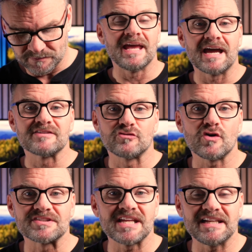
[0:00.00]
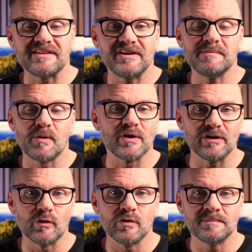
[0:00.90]
It has Rocksteady
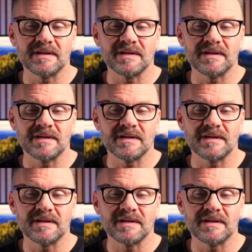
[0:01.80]
3.0